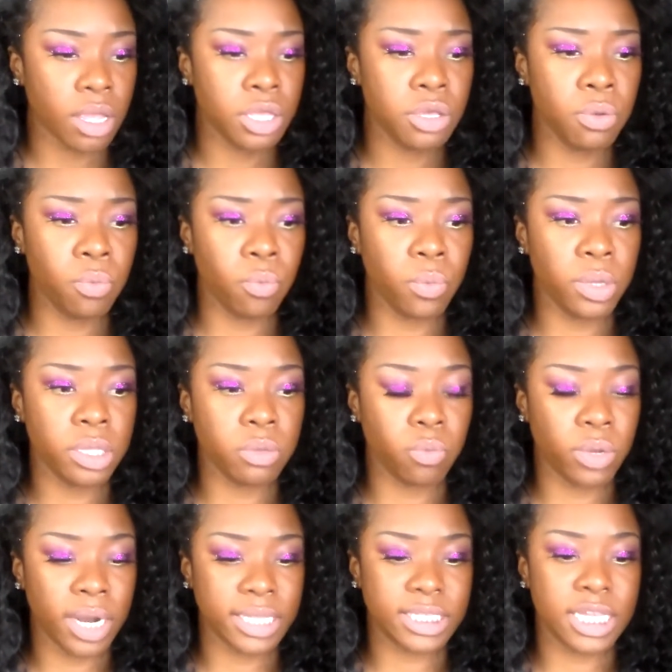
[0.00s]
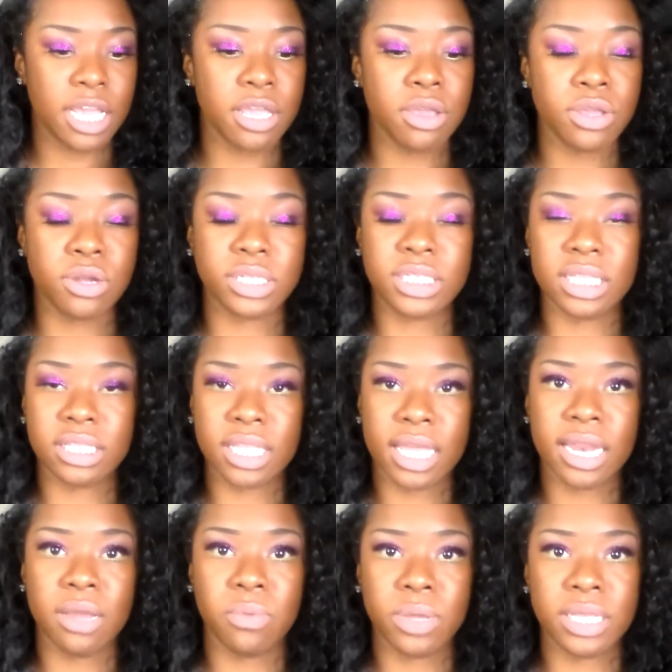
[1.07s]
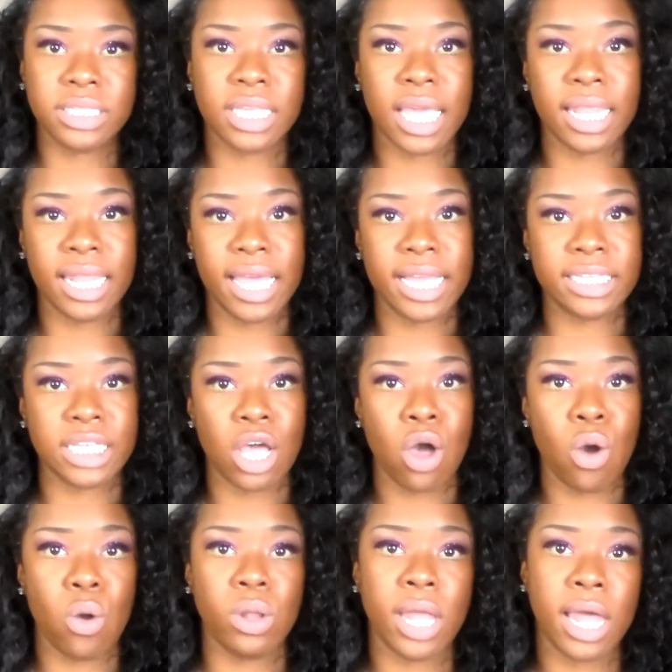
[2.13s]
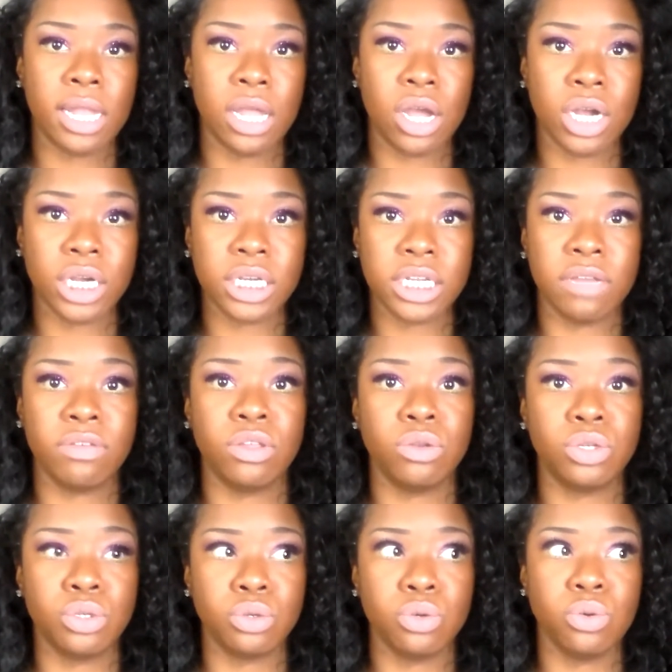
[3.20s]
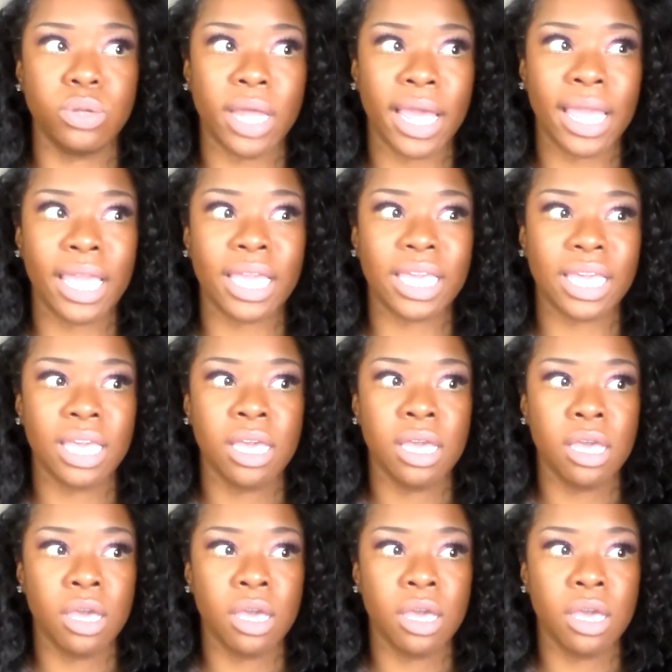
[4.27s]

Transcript: you when when I tell you your synthetic wigs can last a whole lot longer if you do like